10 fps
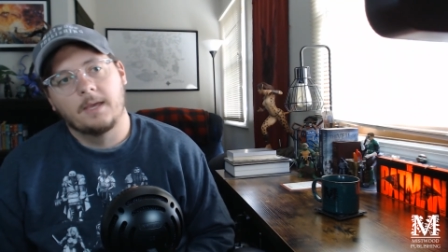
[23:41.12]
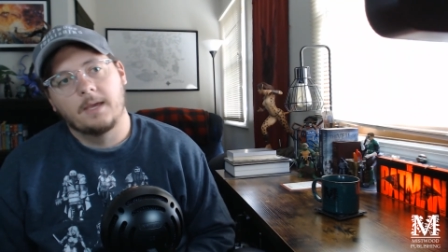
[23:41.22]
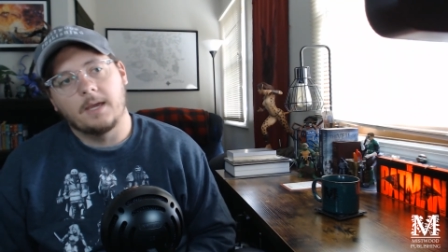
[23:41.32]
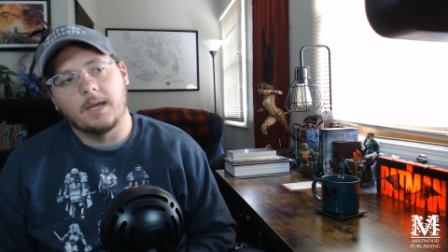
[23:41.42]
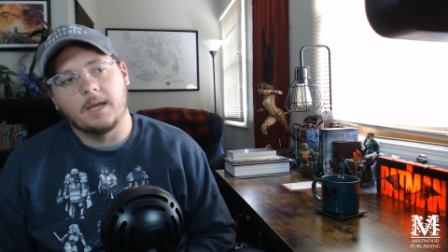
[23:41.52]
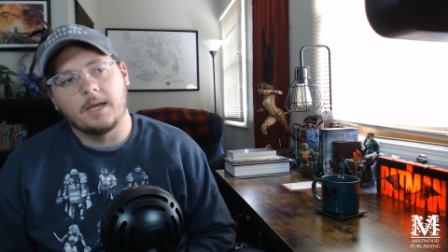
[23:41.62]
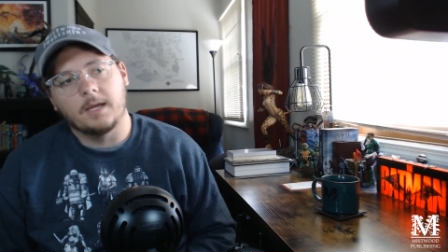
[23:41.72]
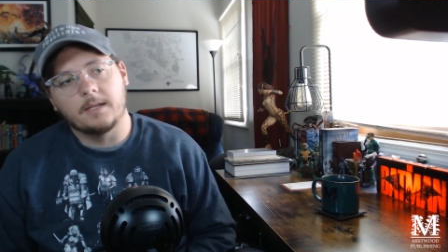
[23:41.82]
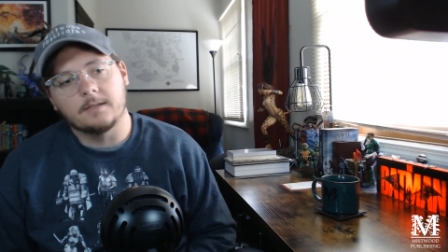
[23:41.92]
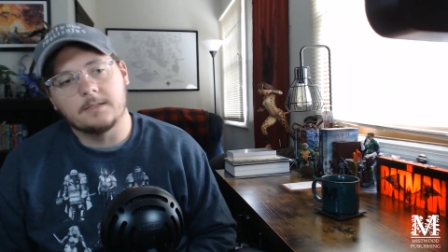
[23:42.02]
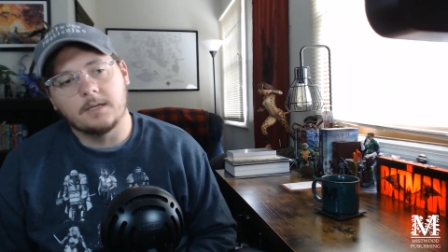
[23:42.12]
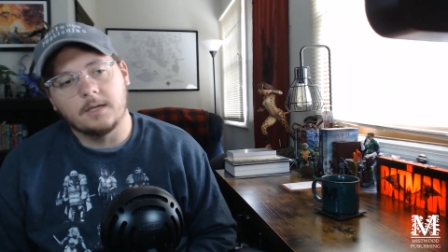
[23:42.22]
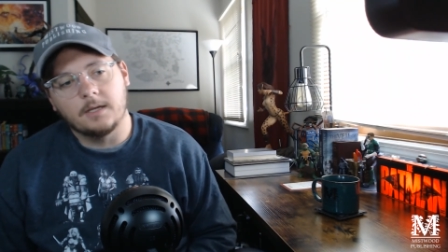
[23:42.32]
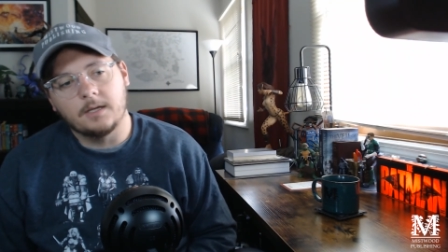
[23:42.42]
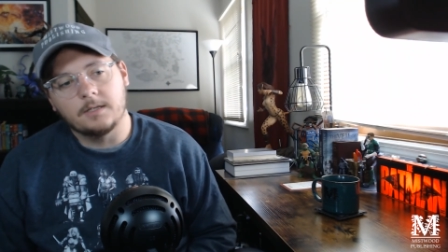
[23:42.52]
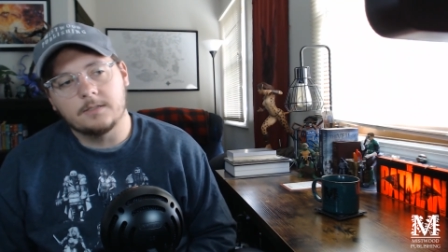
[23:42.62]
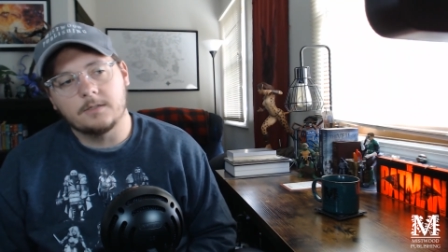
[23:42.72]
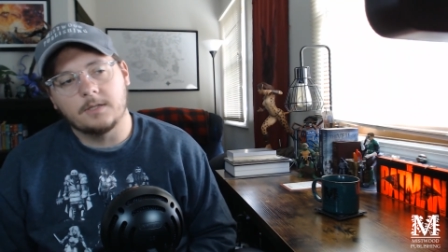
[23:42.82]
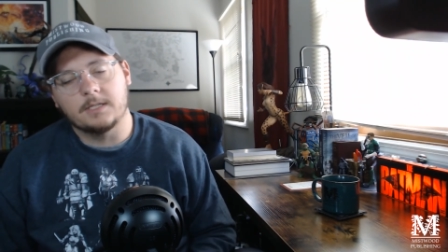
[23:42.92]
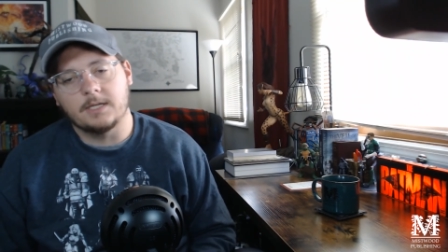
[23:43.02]
And uh,
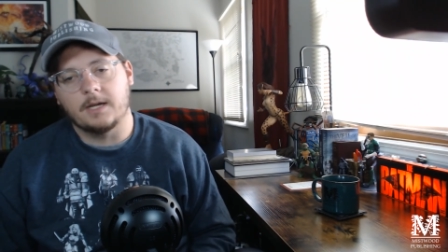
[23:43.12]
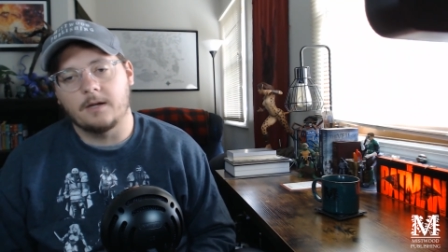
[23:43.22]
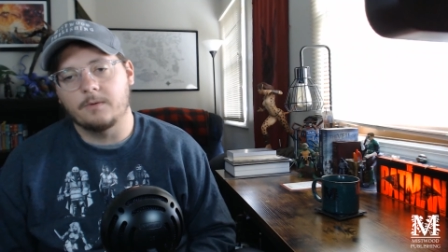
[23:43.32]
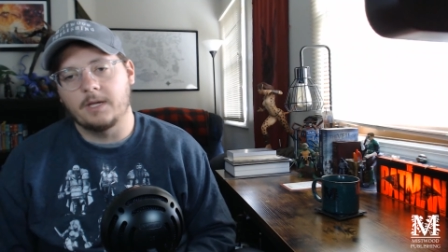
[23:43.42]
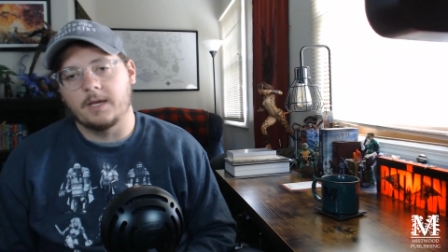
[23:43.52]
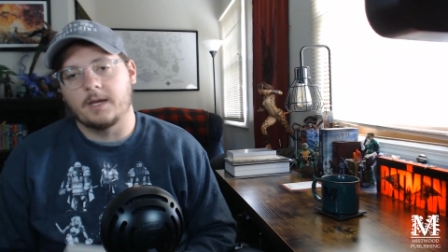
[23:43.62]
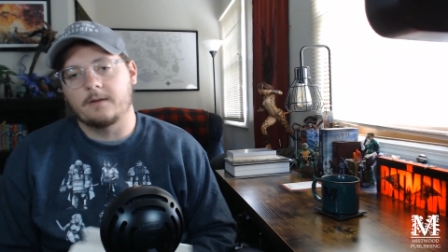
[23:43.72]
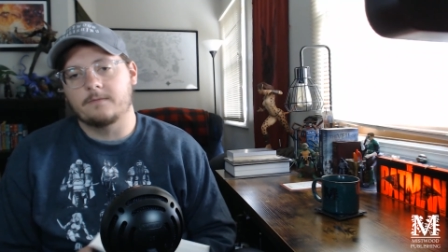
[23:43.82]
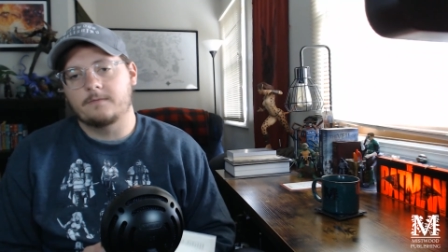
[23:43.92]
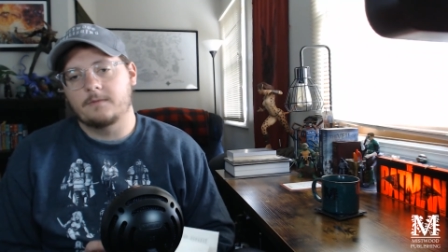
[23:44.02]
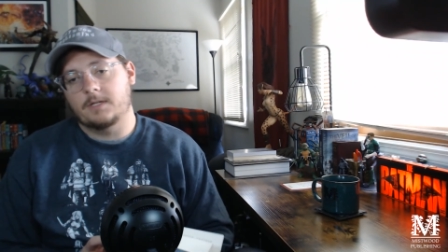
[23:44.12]
so that's how we have